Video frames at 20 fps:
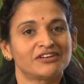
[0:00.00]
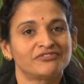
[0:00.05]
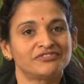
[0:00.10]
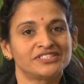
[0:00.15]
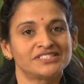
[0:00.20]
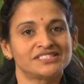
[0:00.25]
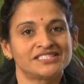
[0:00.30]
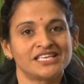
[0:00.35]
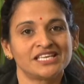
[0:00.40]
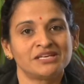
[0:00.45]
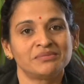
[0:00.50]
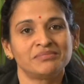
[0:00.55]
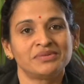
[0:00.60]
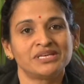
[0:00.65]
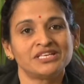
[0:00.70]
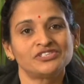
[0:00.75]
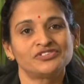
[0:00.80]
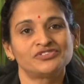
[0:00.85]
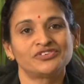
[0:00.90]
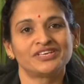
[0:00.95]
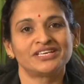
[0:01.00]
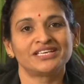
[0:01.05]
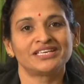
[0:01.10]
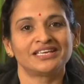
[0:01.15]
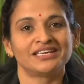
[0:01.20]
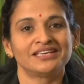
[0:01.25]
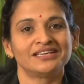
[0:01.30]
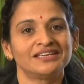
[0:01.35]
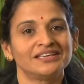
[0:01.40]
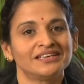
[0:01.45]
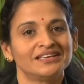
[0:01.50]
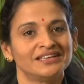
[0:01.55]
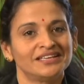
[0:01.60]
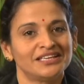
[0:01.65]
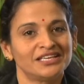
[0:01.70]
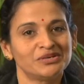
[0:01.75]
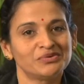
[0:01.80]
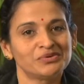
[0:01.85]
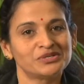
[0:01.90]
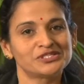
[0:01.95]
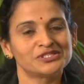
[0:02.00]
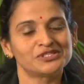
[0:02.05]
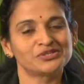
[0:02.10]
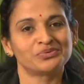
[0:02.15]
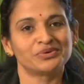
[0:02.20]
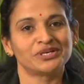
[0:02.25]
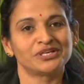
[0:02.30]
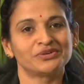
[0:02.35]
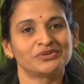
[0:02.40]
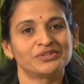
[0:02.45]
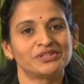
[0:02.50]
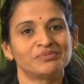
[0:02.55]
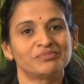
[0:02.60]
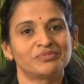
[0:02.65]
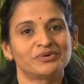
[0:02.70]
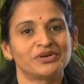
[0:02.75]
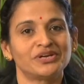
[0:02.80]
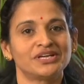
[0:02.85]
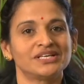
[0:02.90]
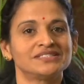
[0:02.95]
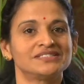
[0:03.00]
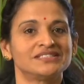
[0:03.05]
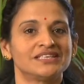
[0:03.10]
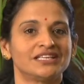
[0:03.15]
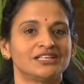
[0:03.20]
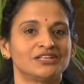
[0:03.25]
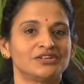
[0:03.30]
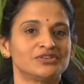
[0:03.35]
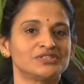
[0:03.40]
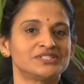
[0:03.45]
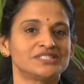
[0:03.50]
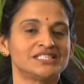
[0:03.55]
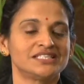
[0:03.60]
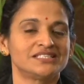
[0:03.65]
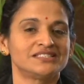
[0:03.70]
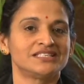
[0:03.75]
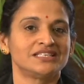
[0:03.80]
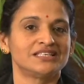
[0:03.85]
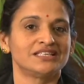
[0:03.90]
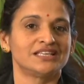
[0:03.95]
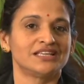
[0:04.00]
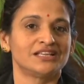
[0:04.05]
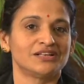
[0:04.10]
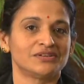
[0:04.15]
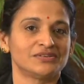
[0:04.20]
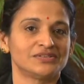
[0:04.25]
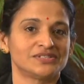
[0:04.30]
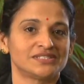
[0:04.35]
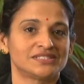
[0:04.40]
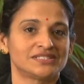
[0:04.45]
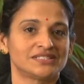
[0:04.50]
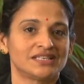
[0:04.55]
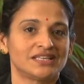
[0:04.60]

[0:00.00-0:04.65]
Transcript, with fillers: after seeing me shrinking, he also went on the products and lost 16 kilos.